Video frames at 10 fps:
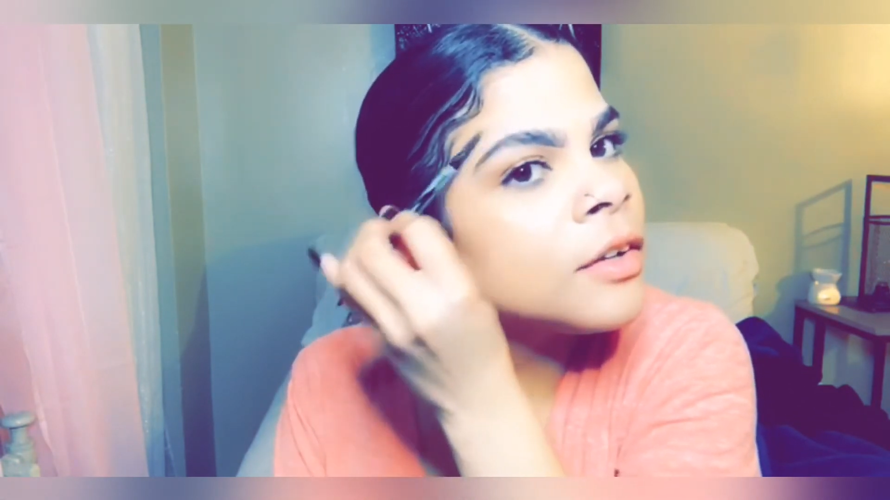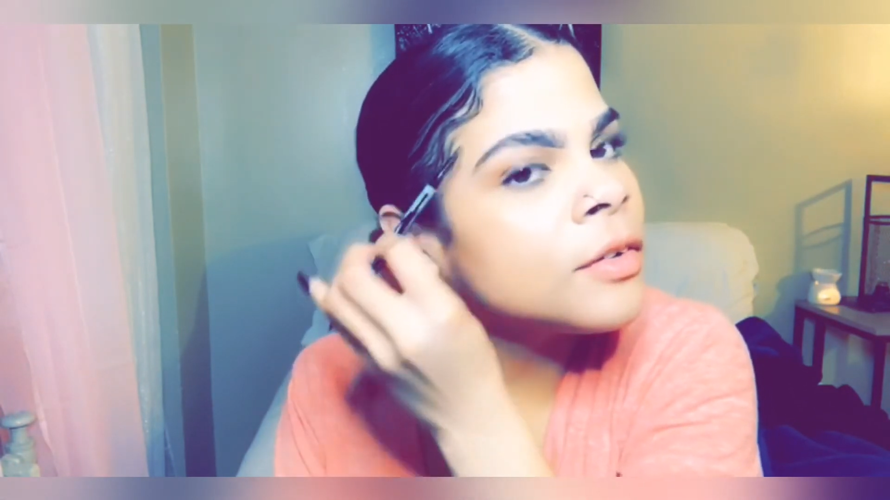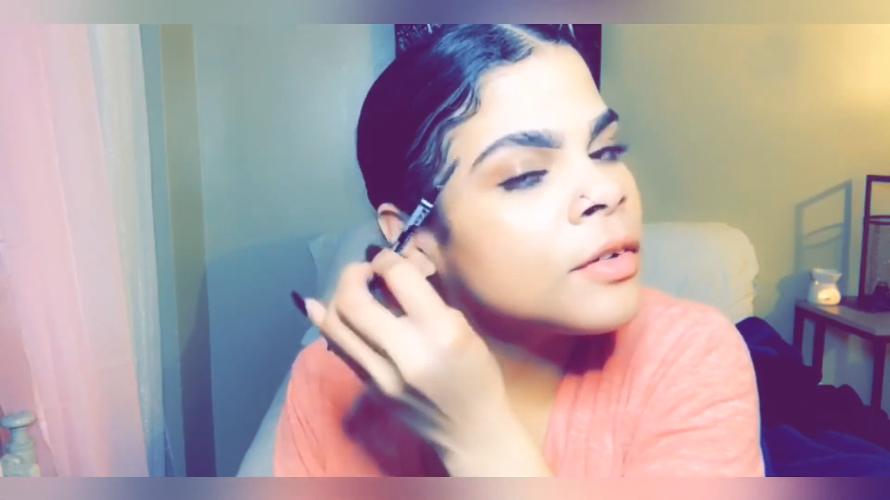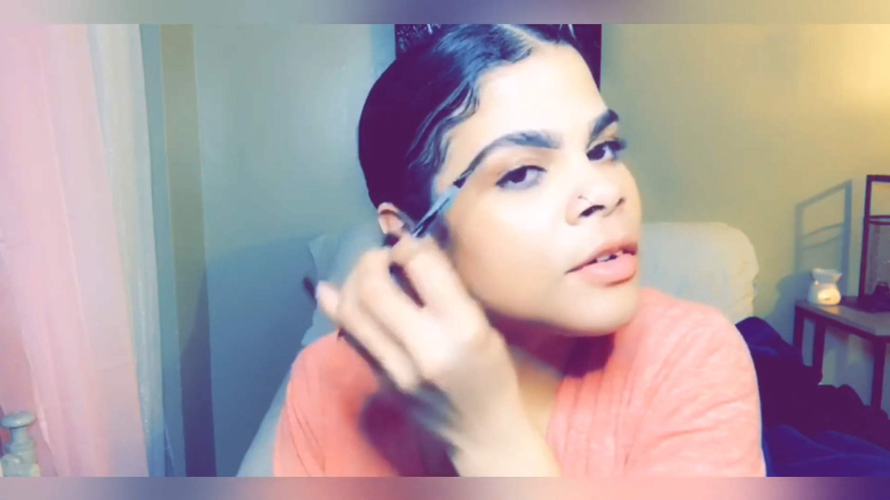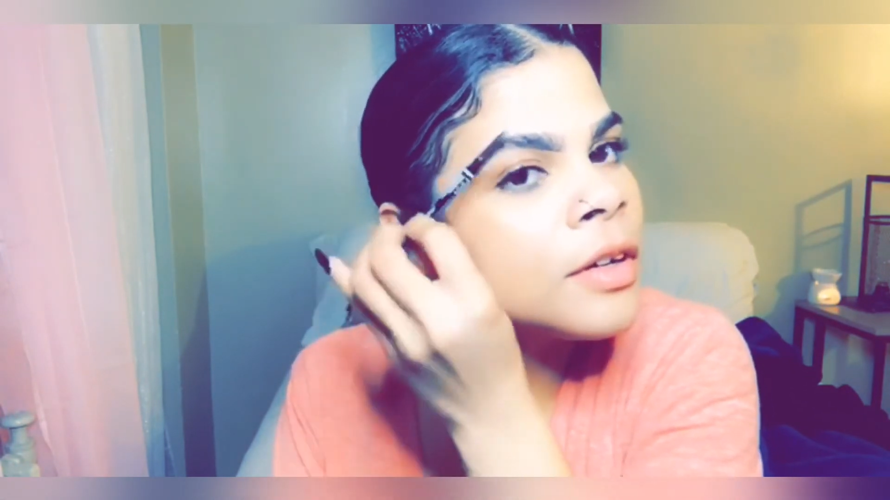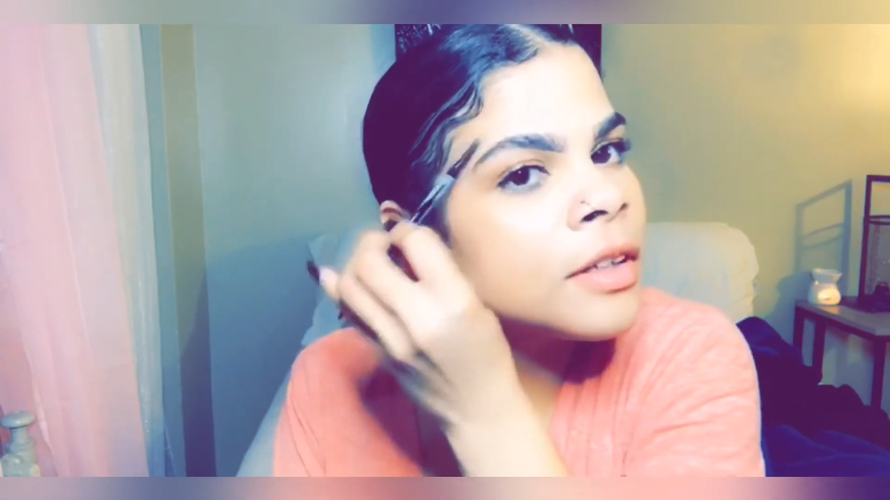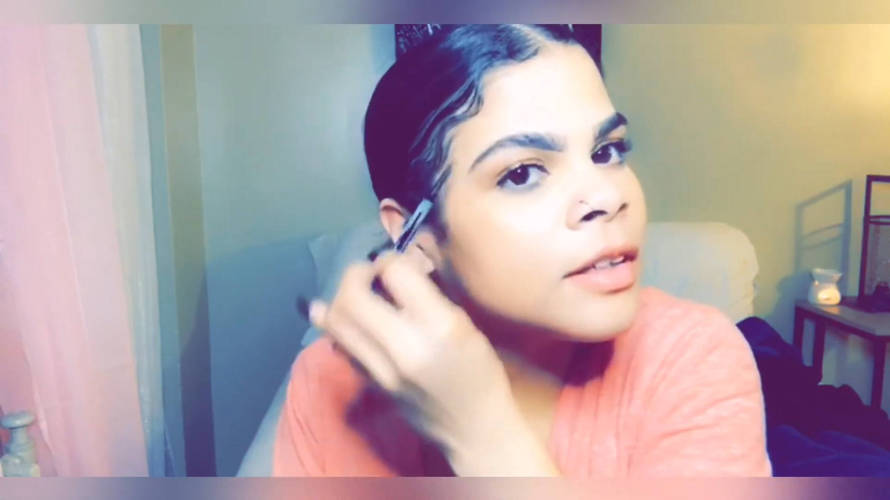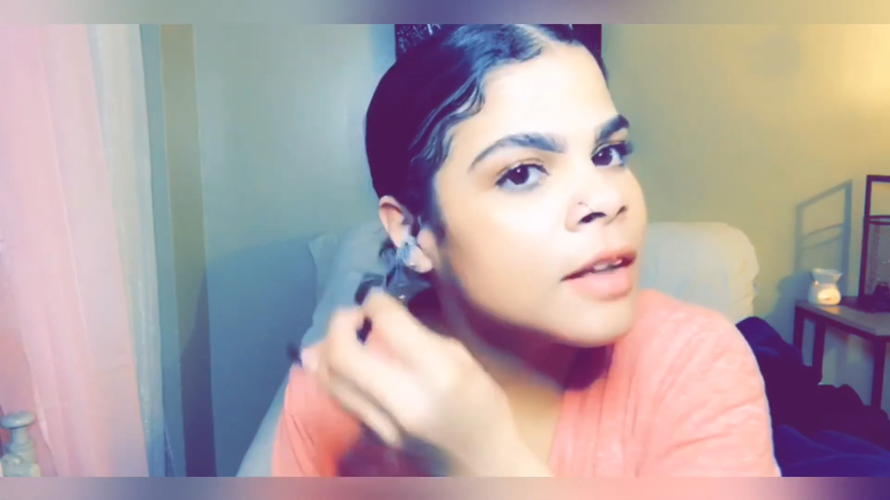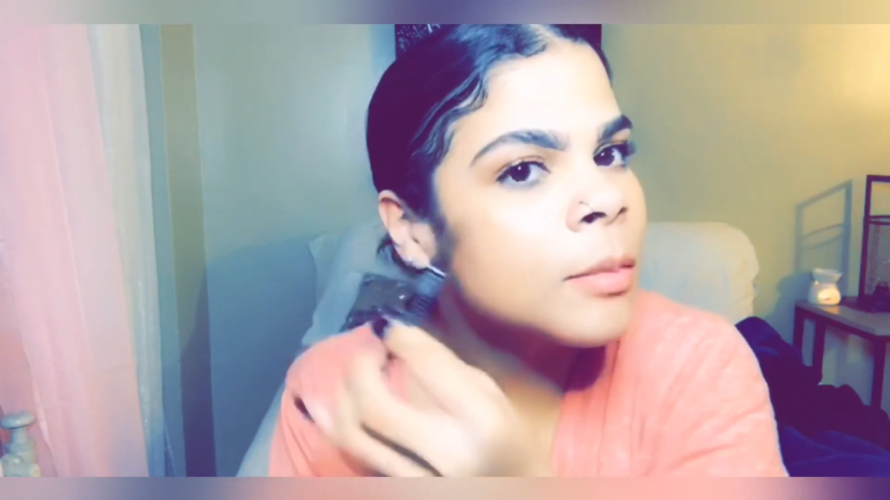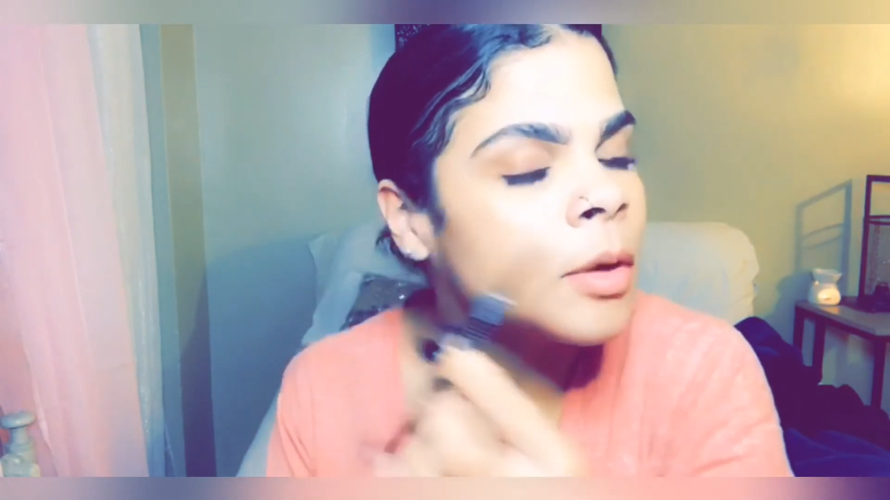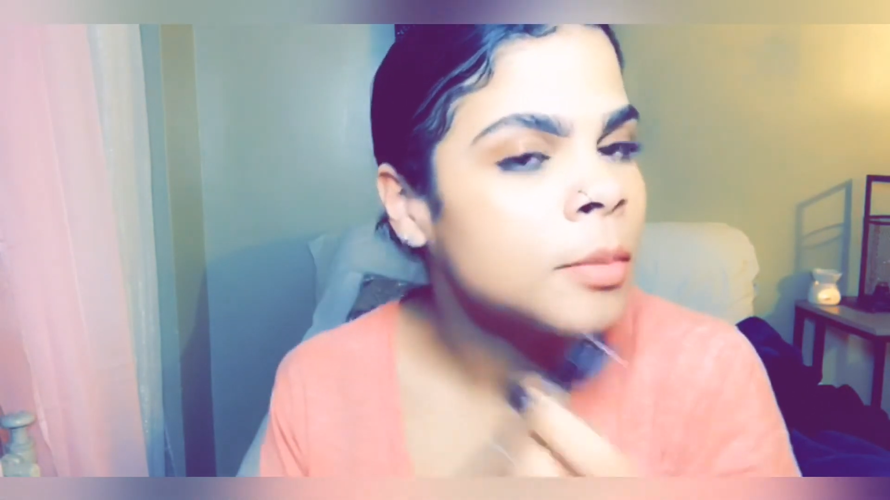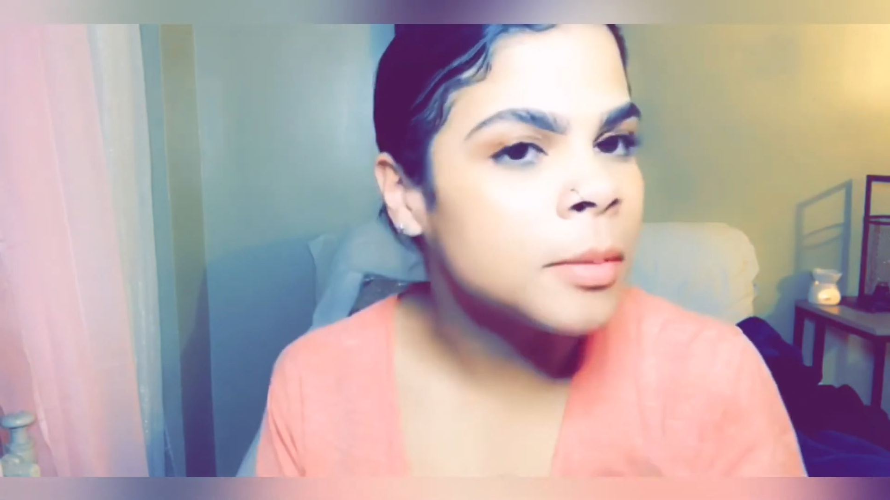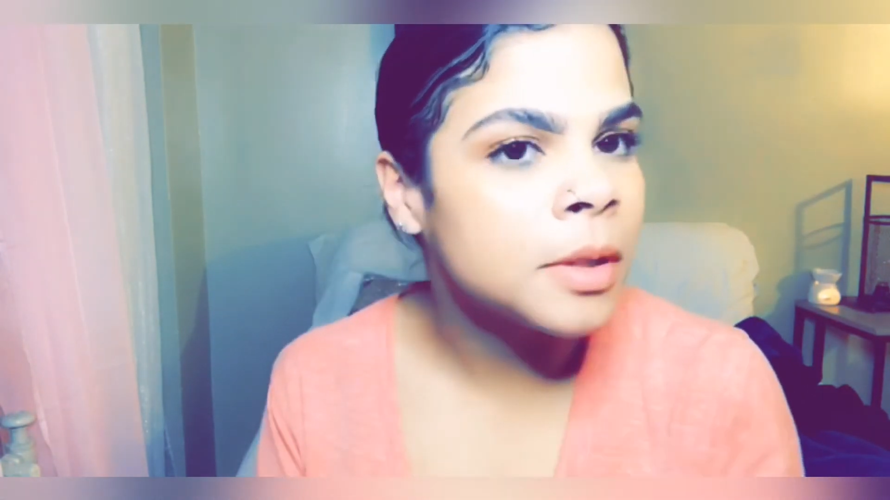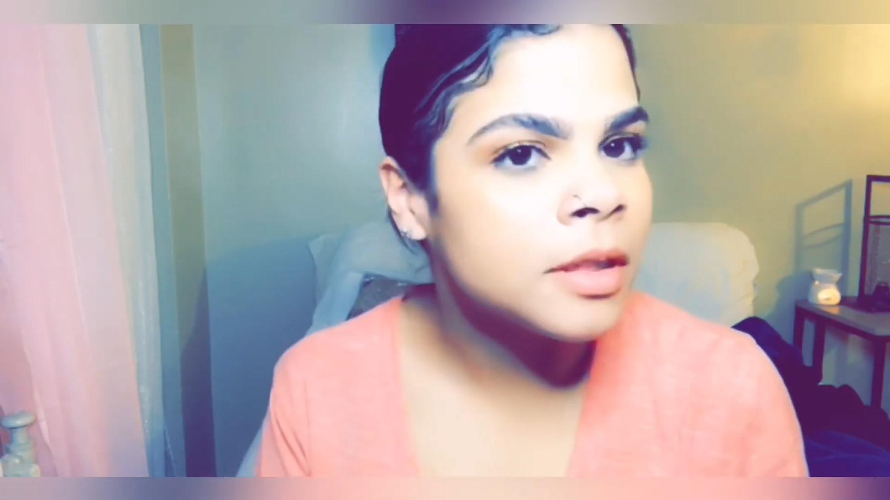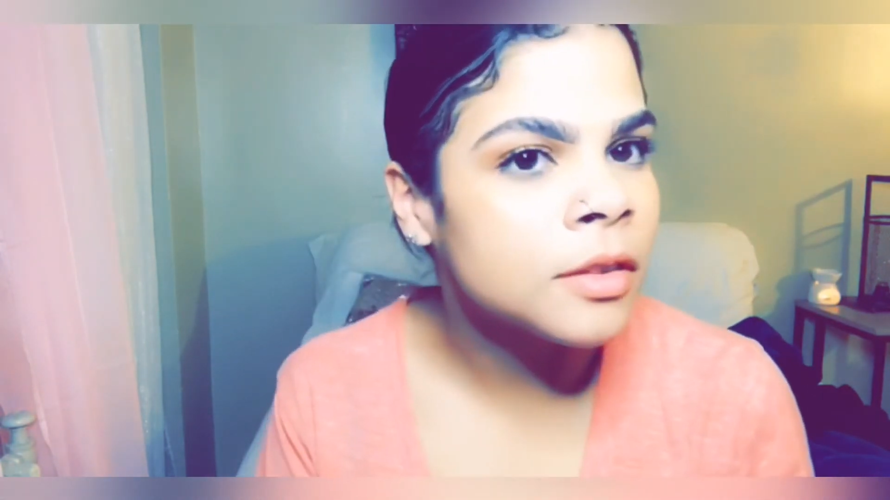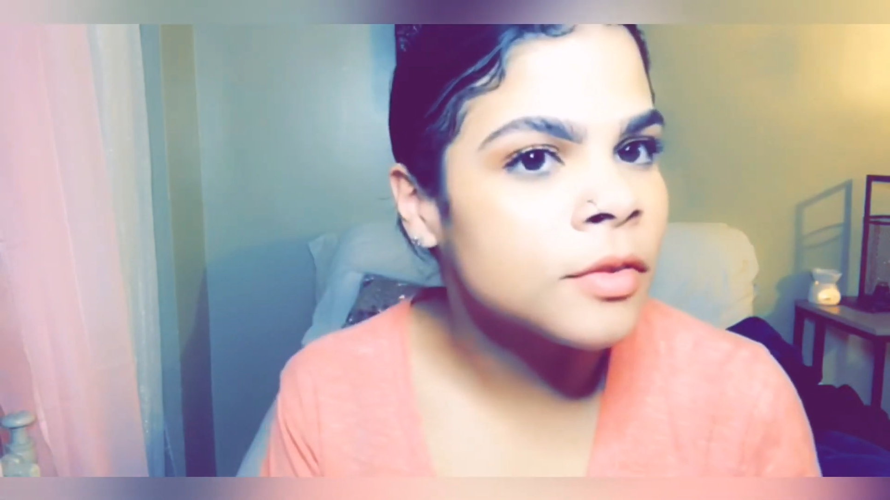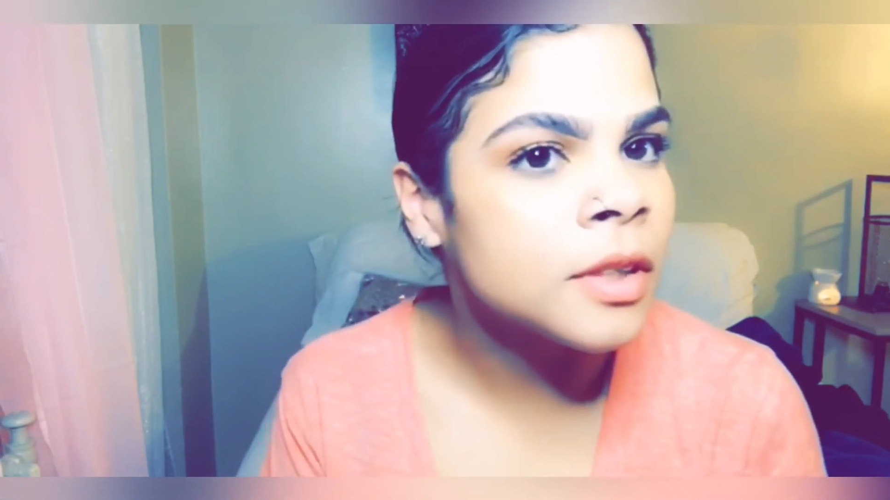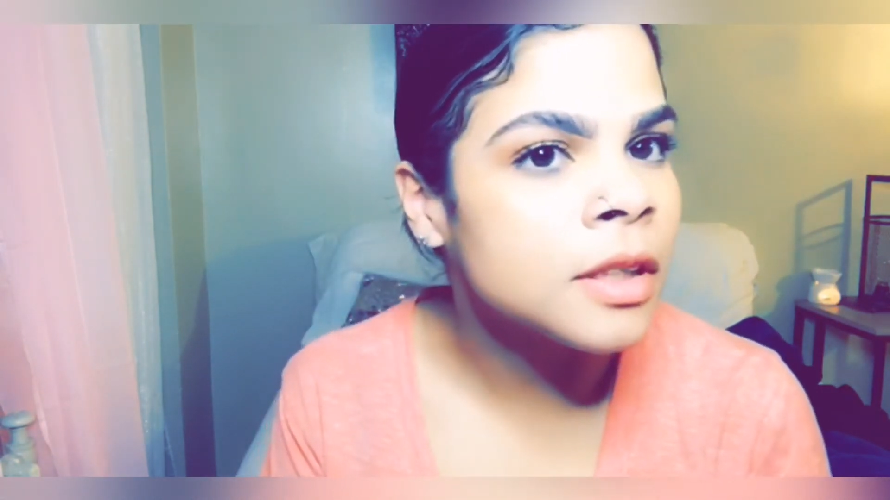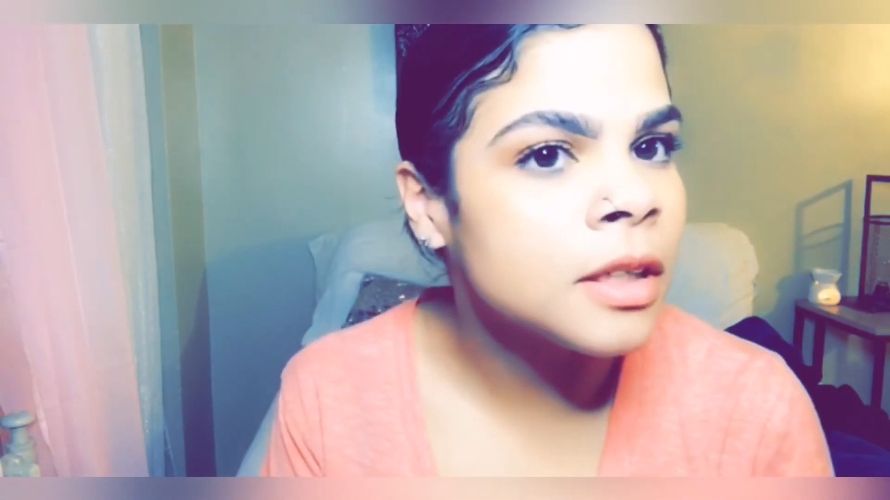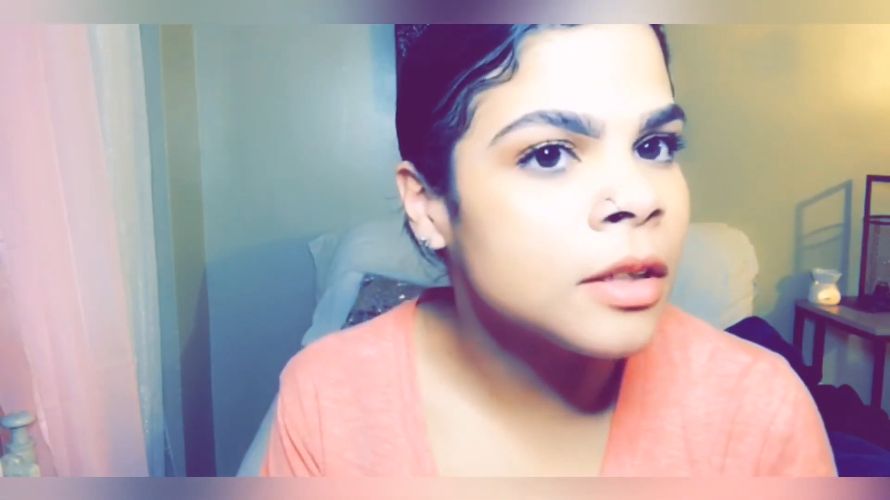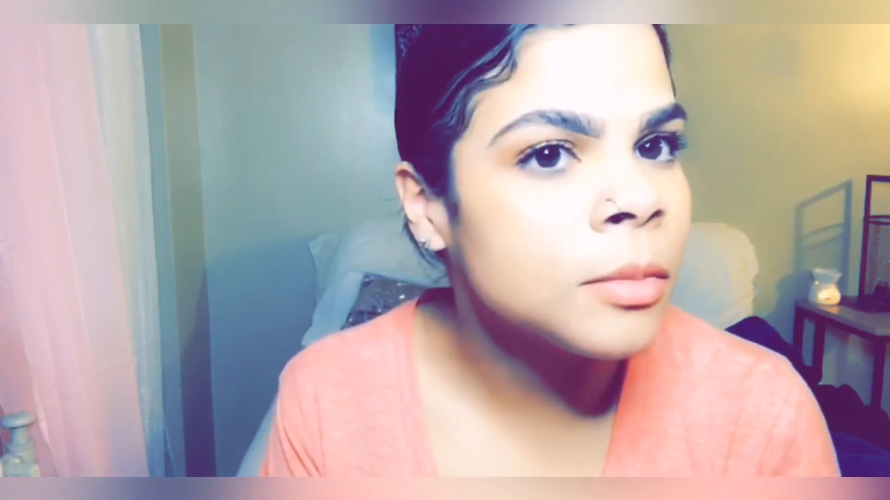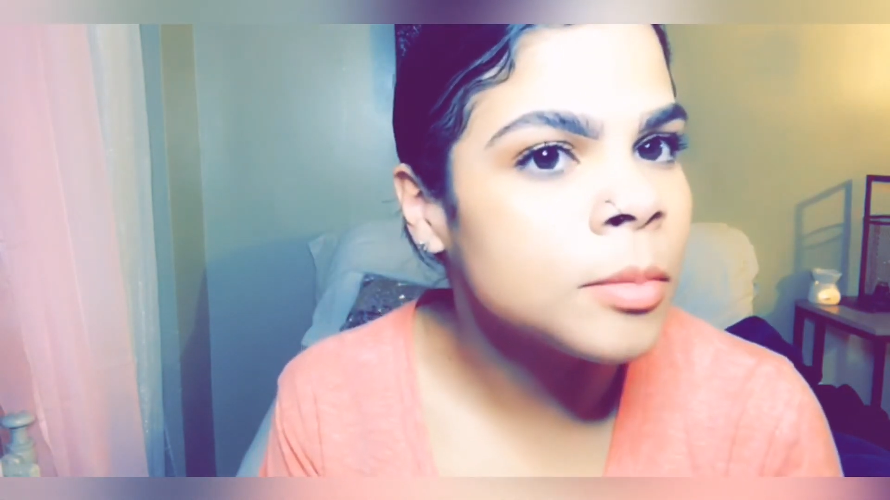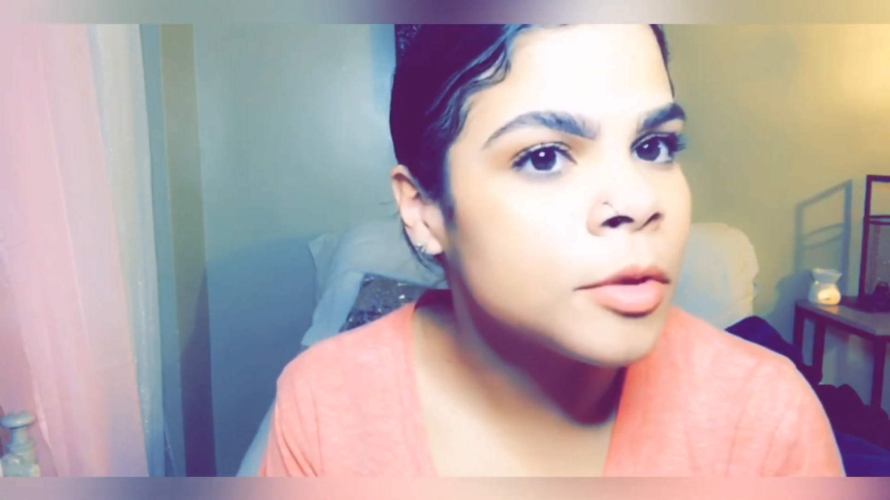On this eyebrow, maybe I need to fill in a little bit more.